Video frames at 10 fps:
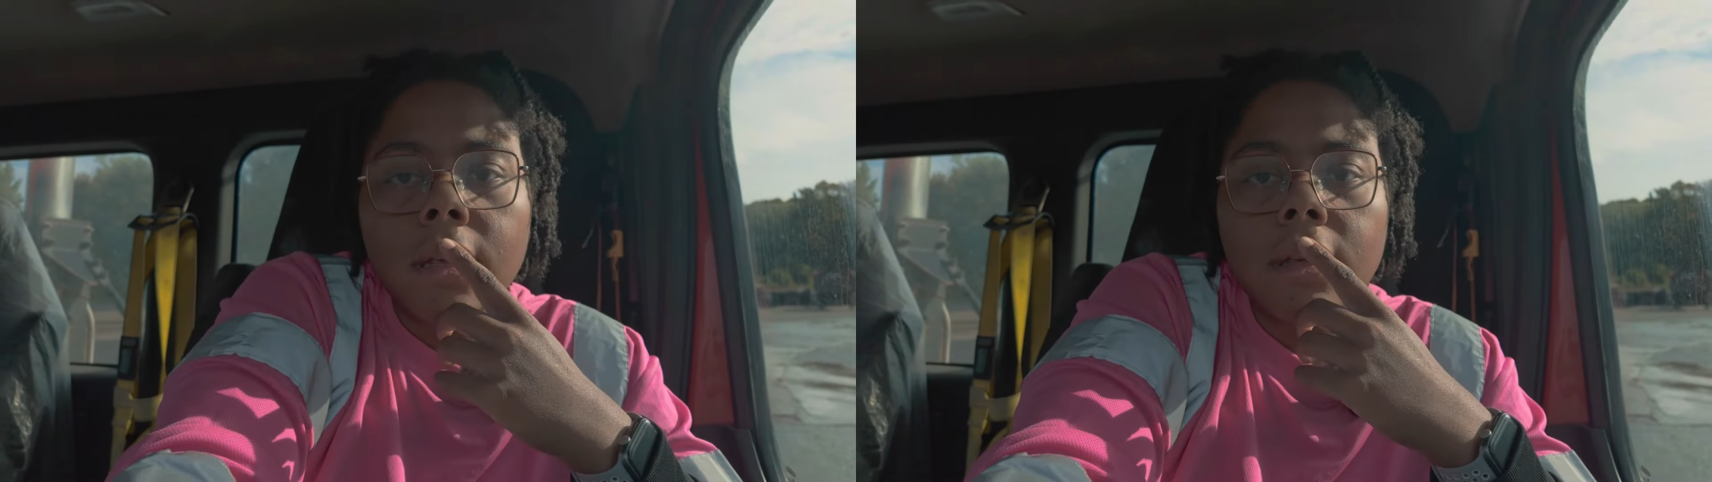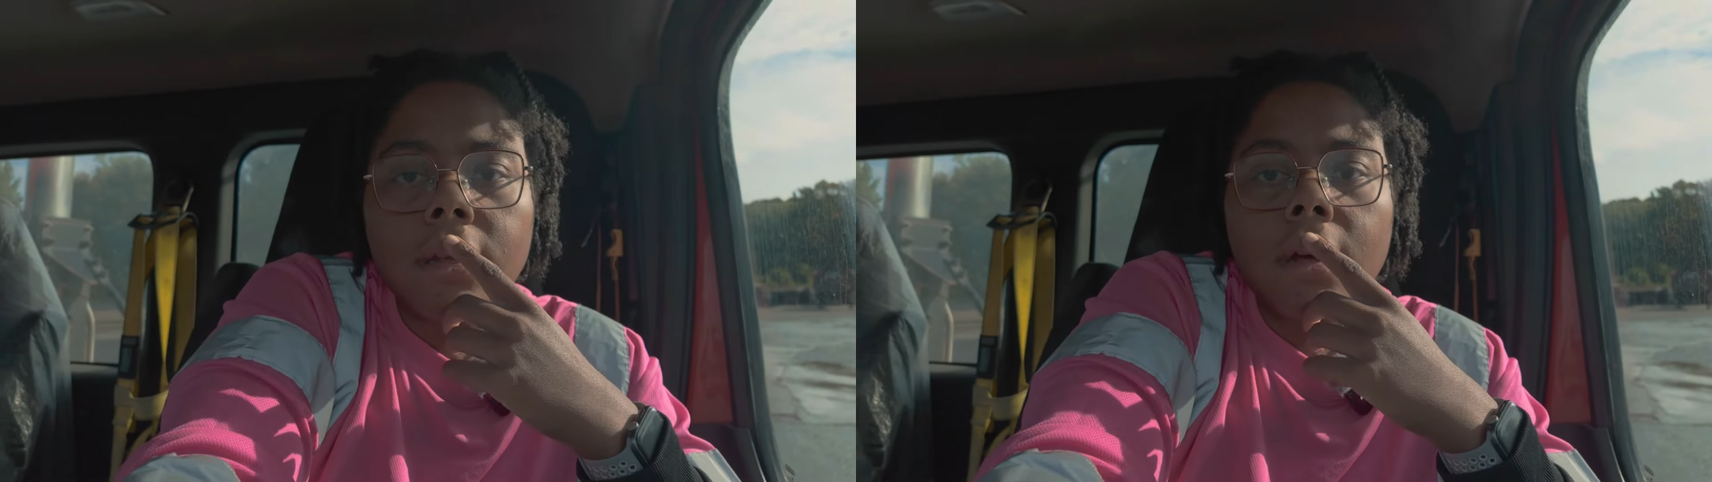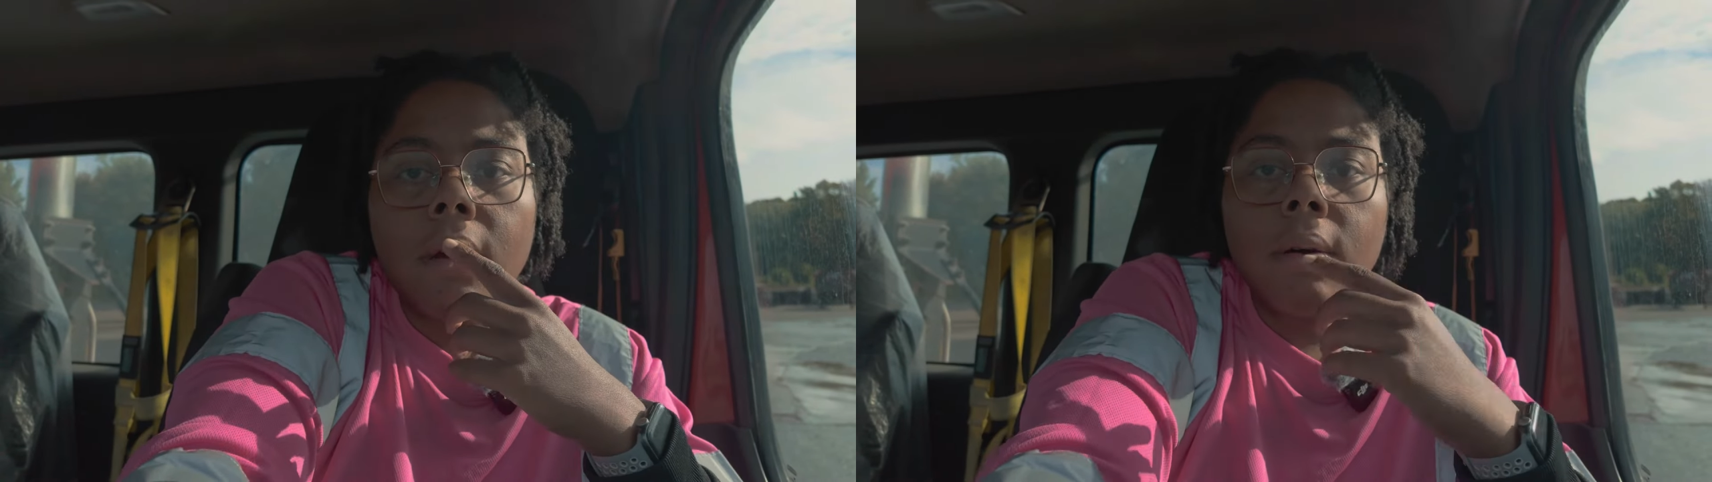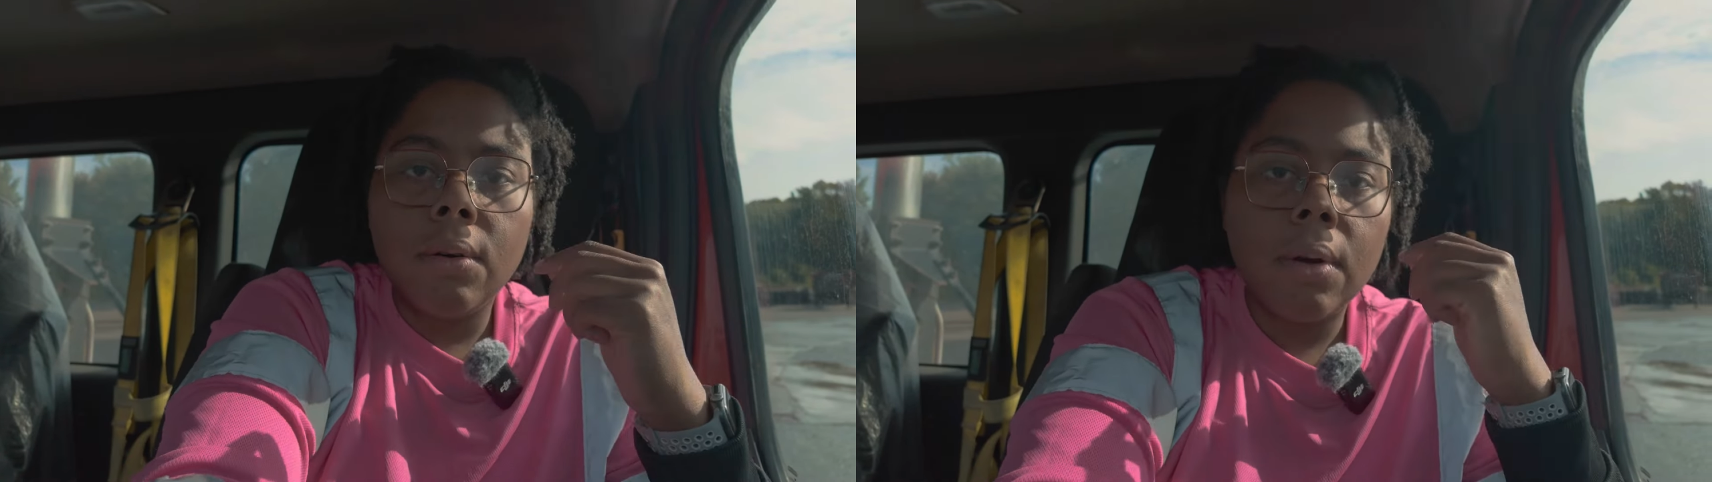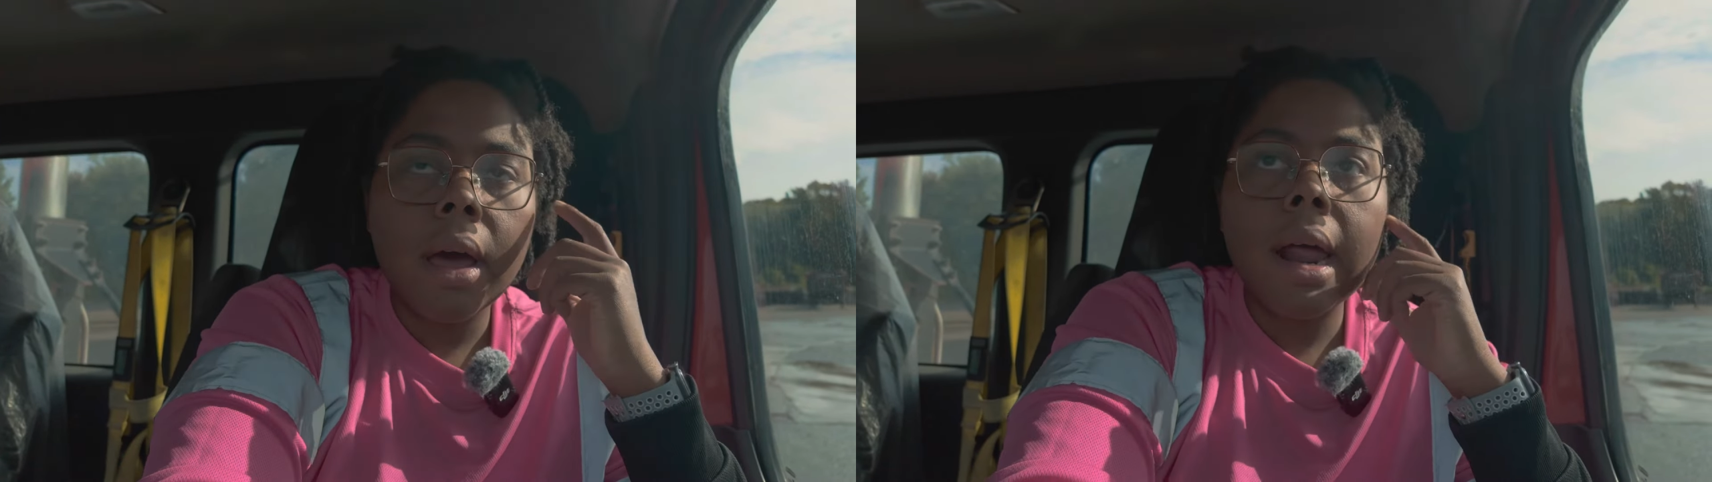you.
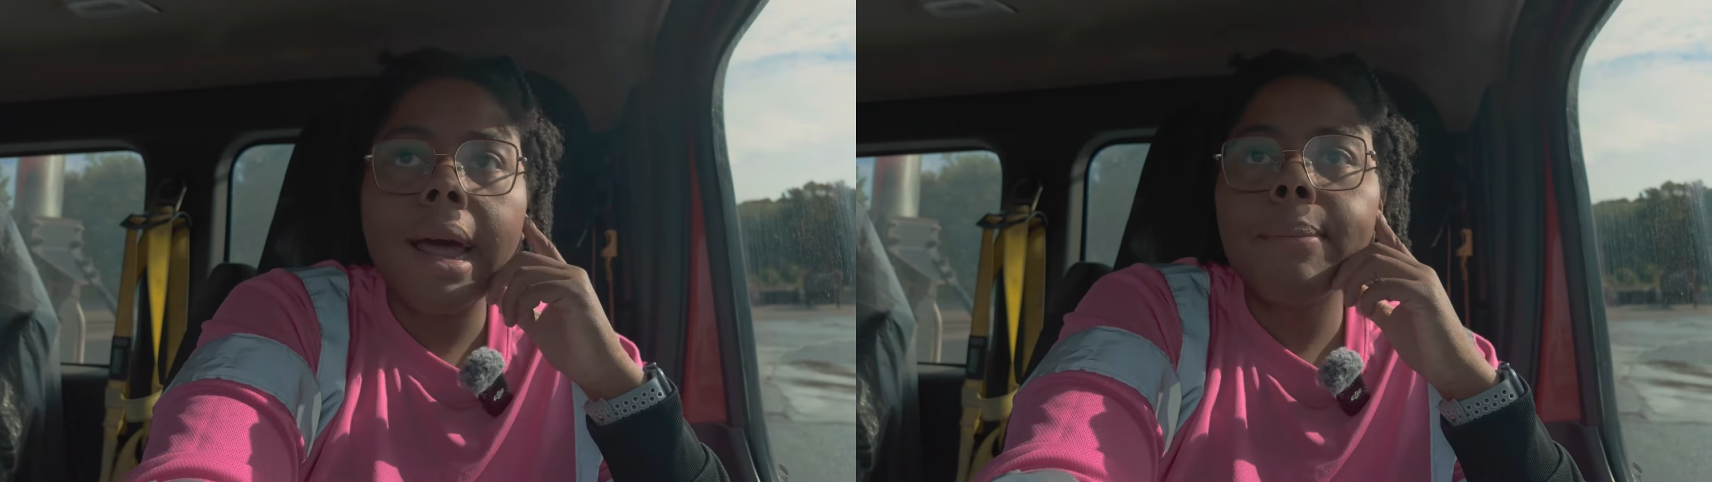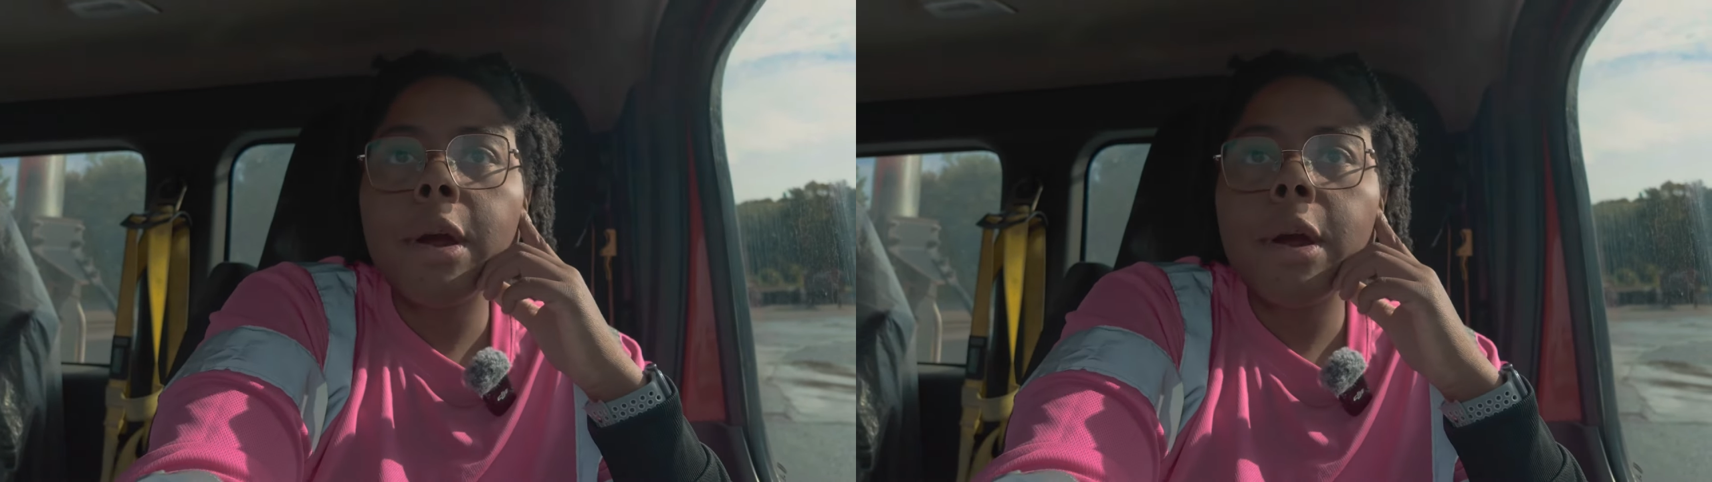I